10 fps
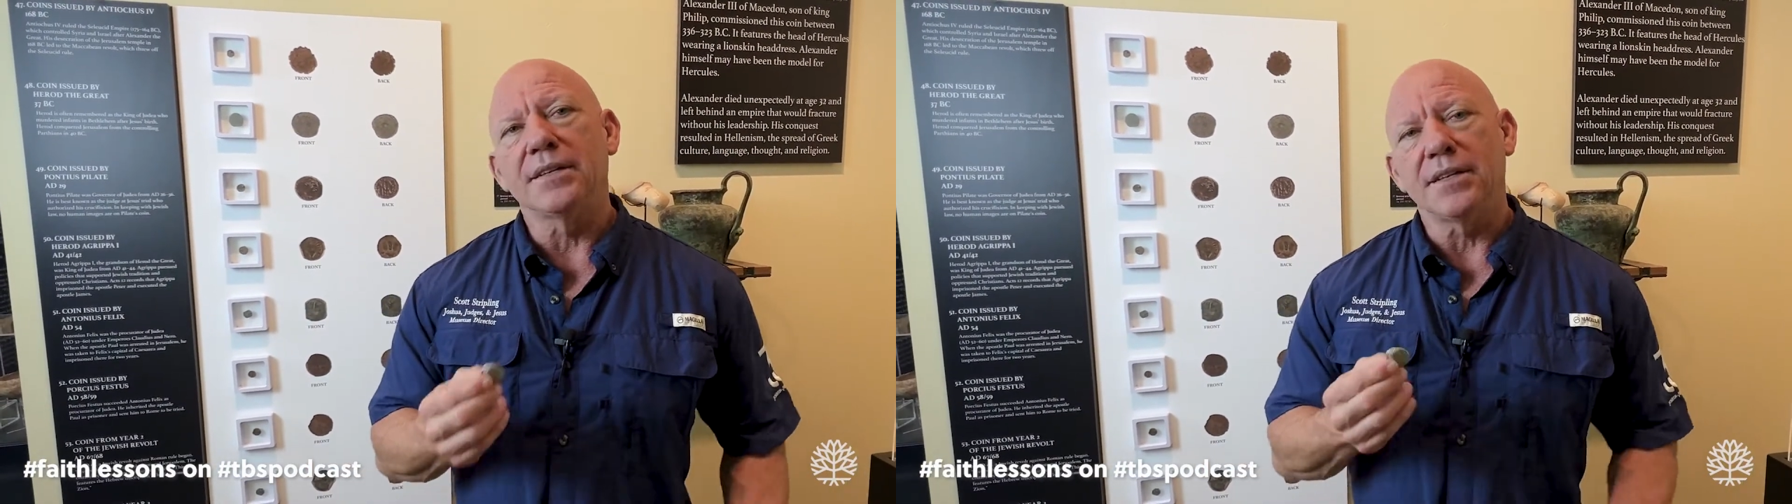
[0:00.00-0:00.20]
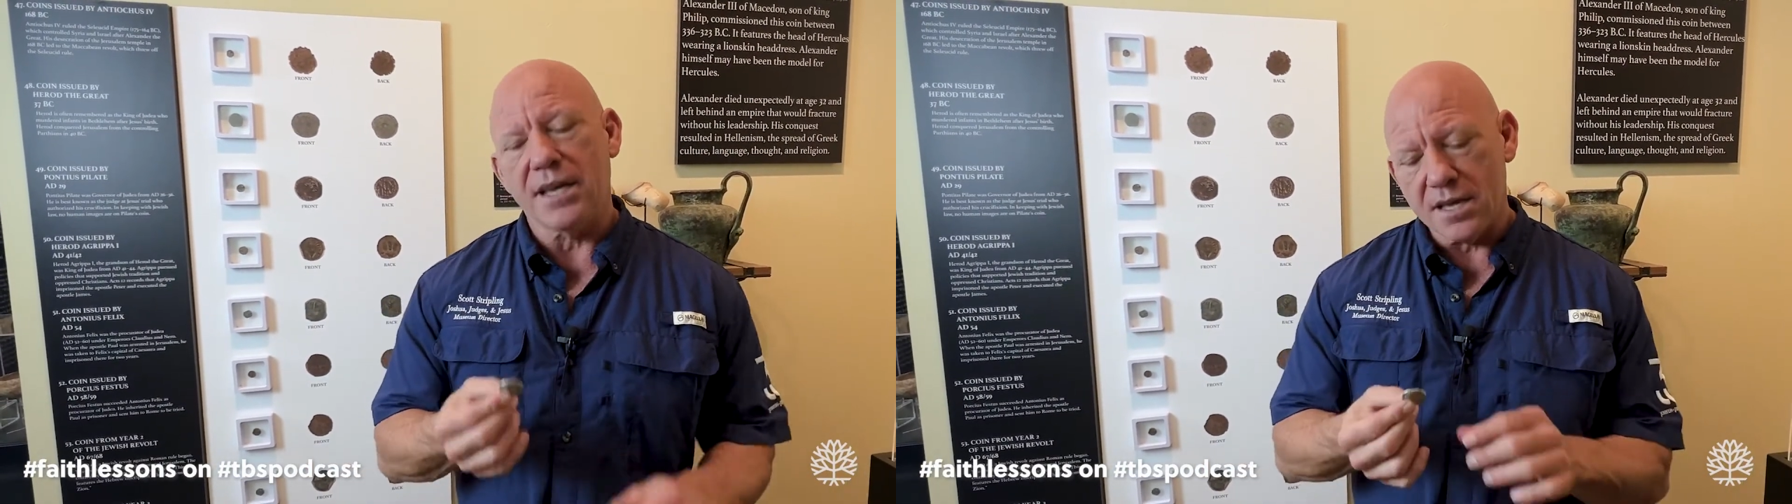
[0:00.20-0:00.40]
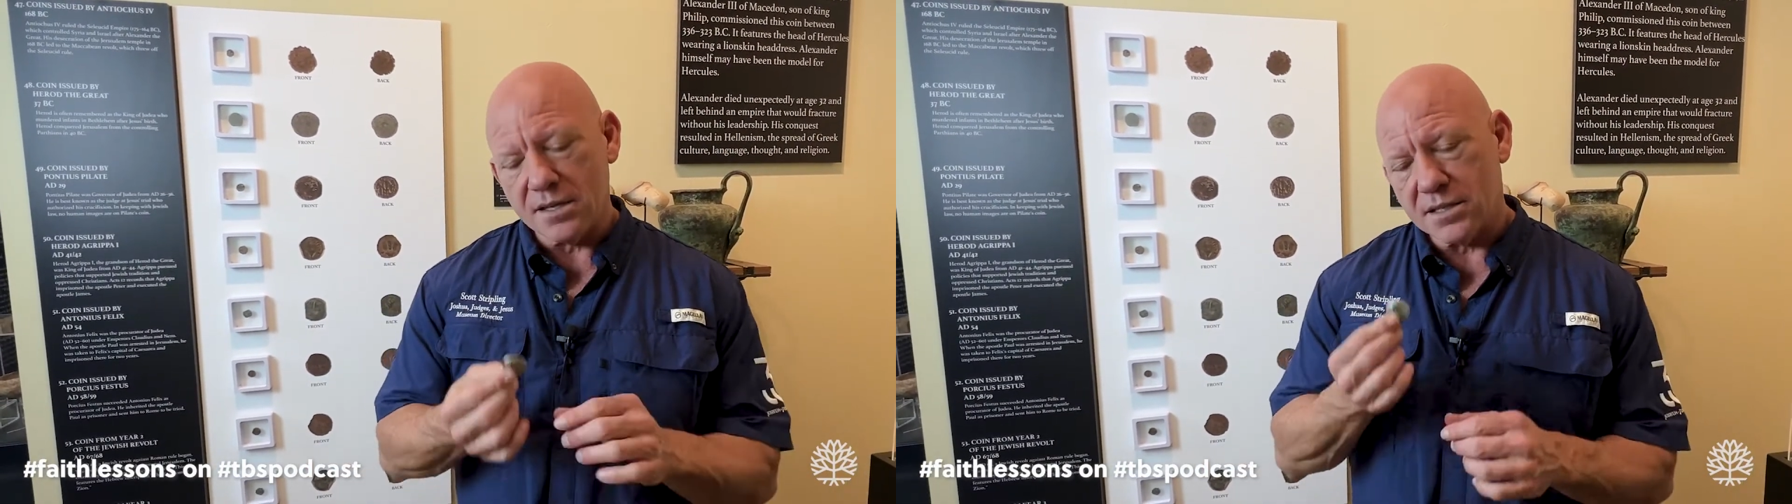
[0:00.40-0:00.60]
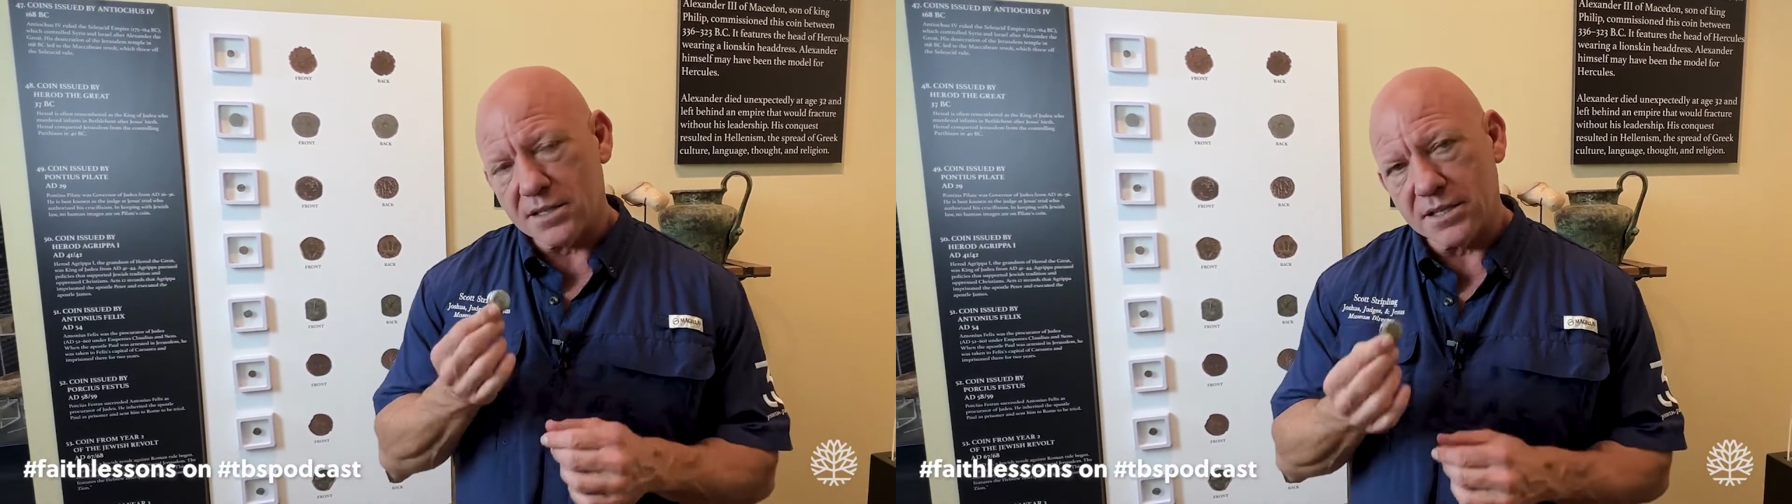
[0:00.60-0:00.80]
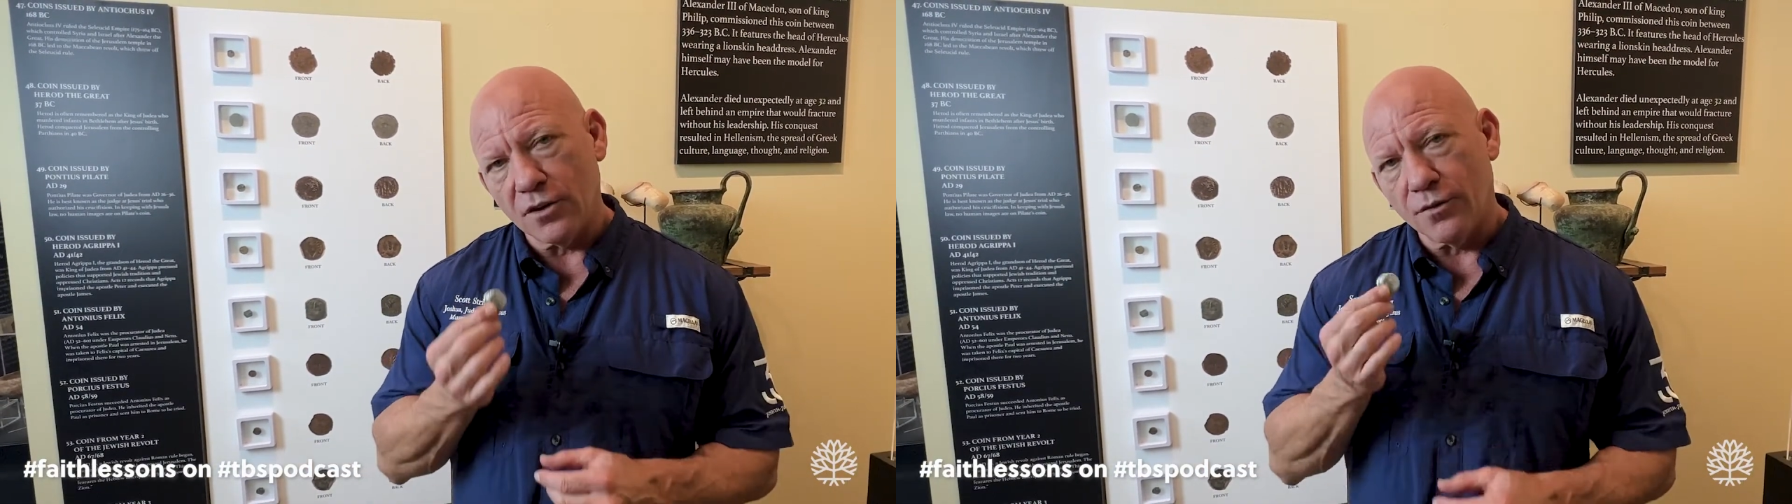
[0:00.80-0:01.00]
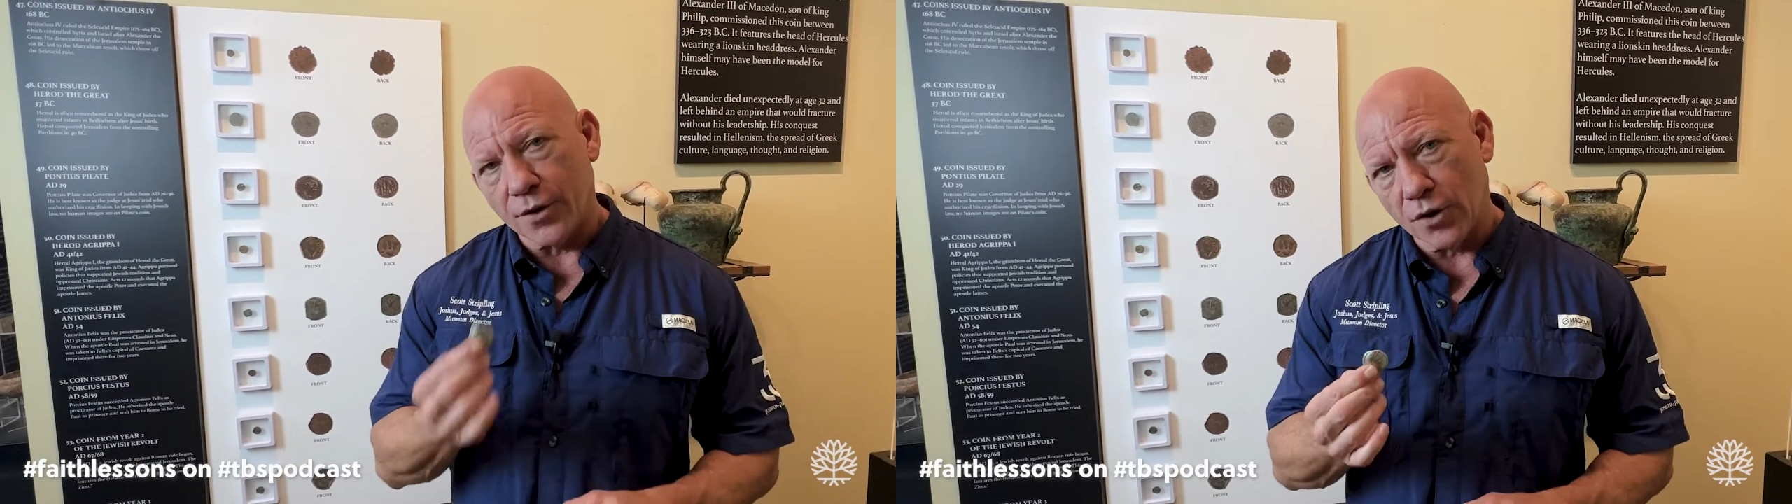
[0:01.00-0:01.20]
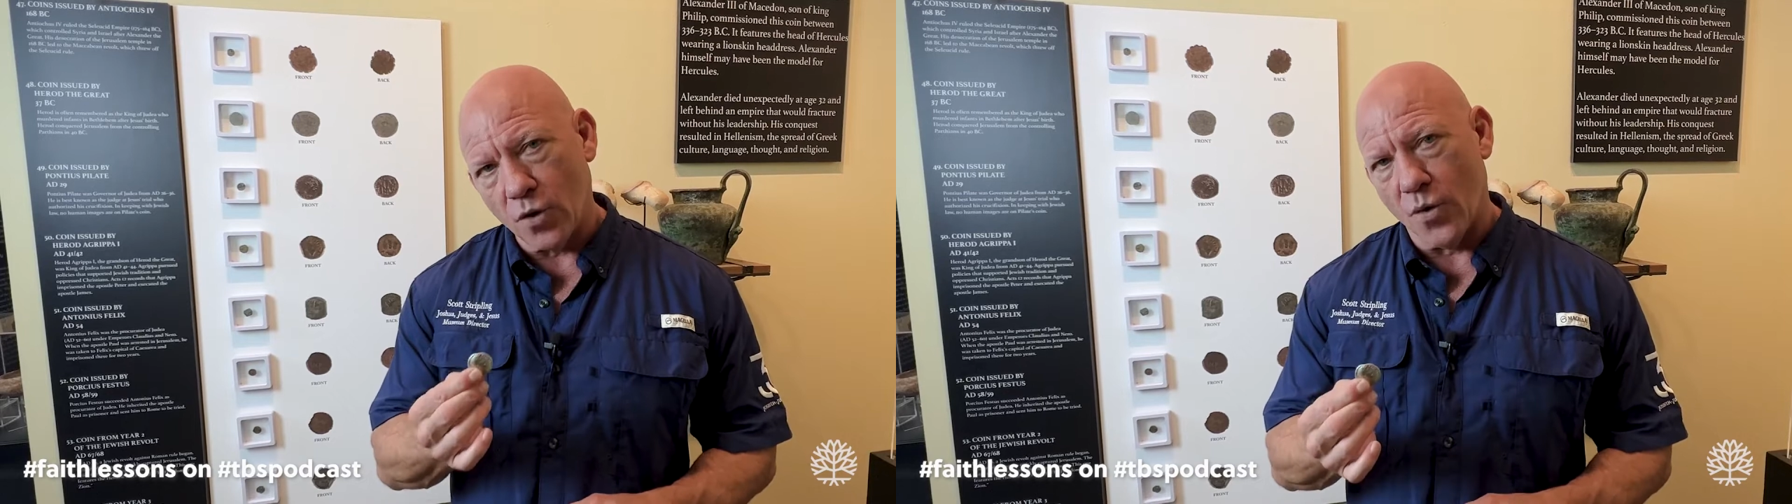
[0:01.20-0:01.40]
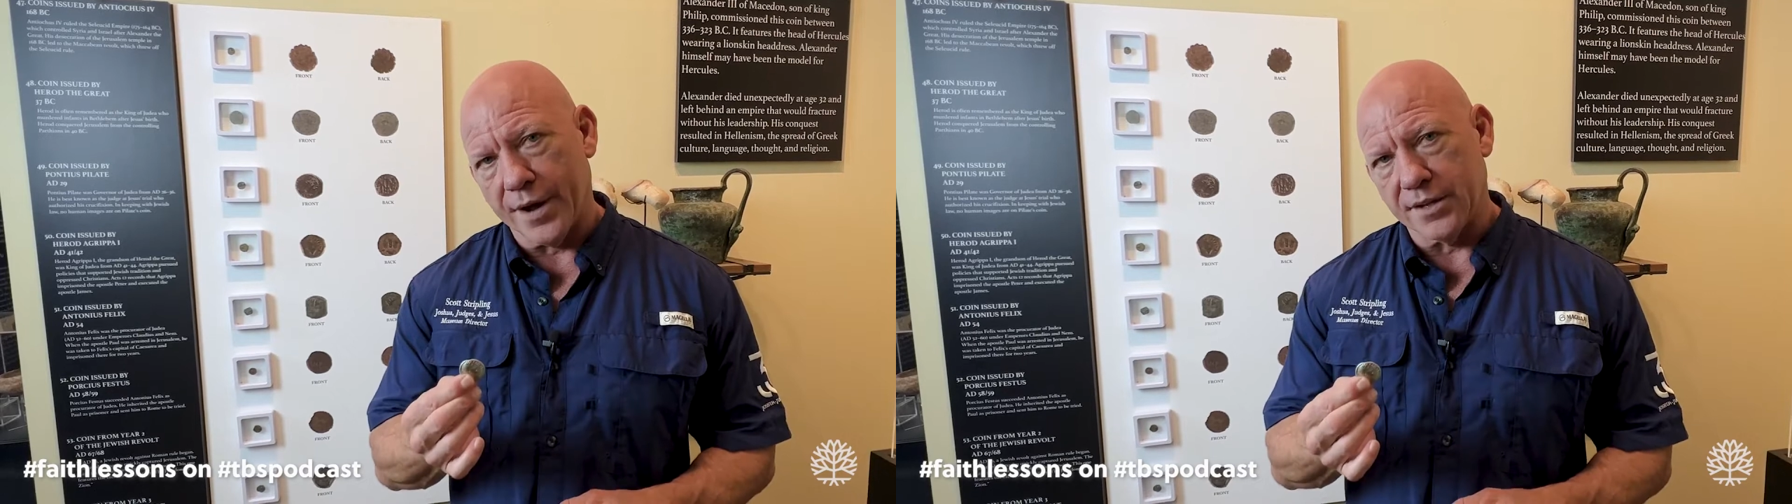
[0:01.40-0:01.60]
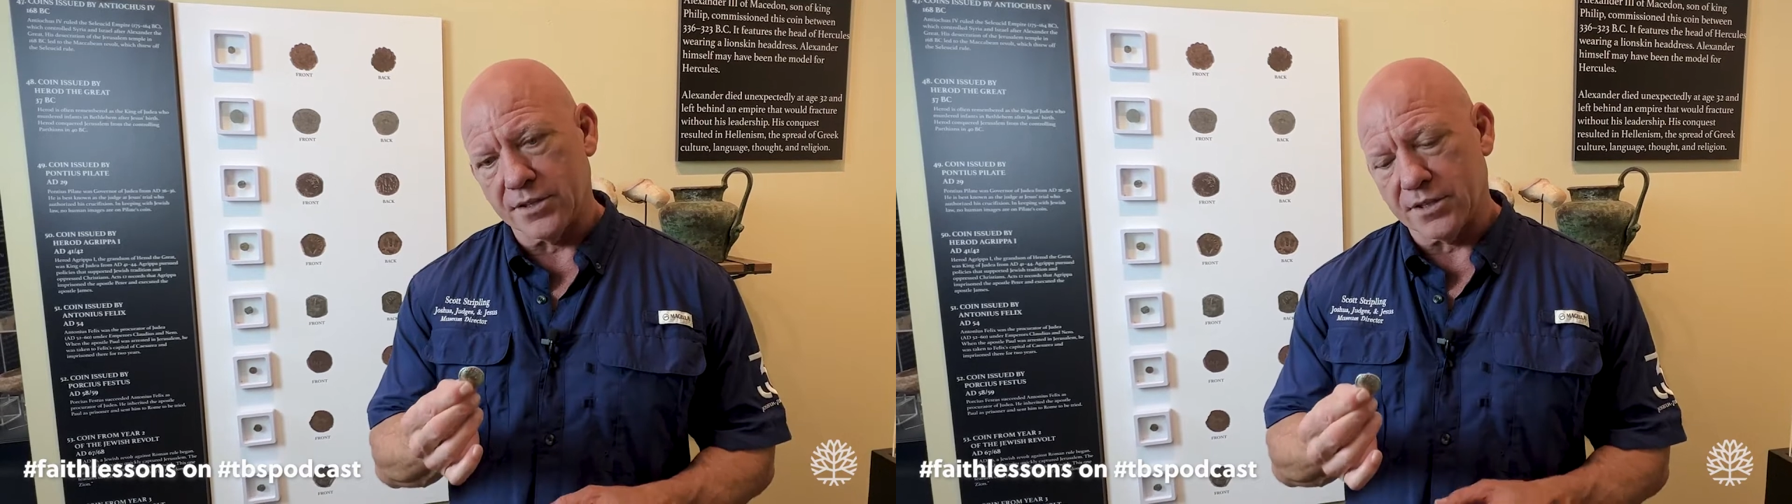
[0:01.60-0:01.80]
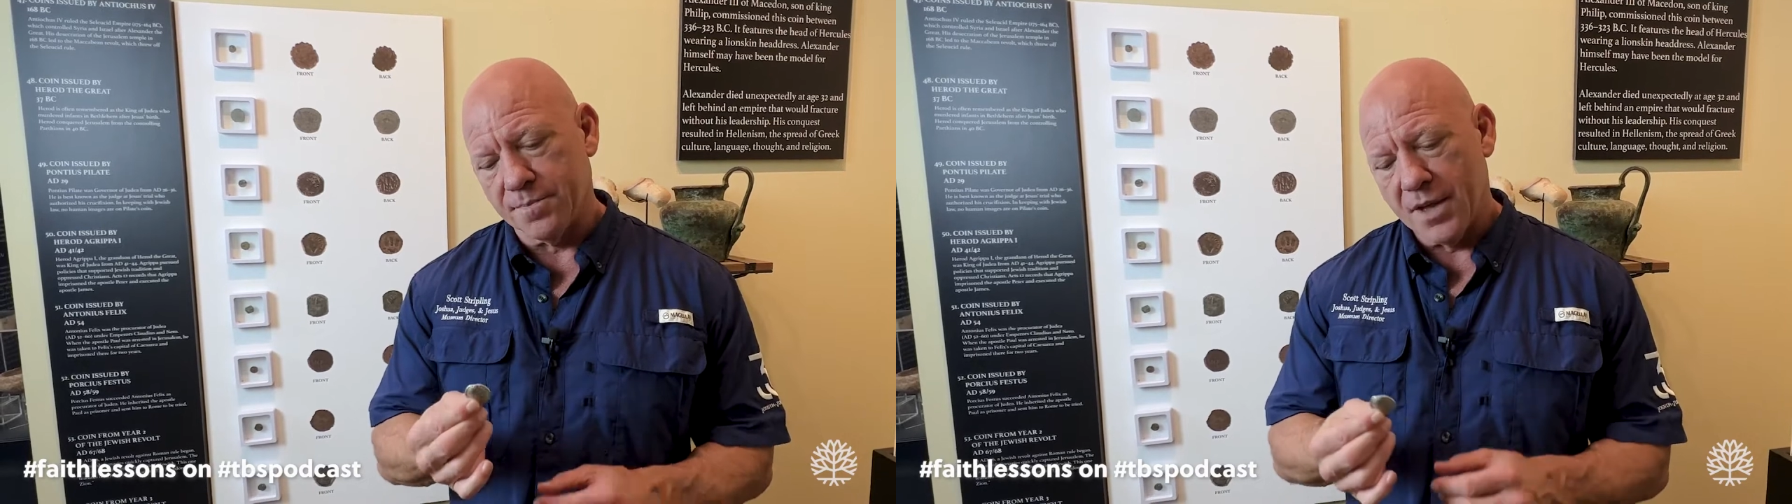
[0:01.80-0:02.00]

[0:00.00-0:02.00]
10 silver coins.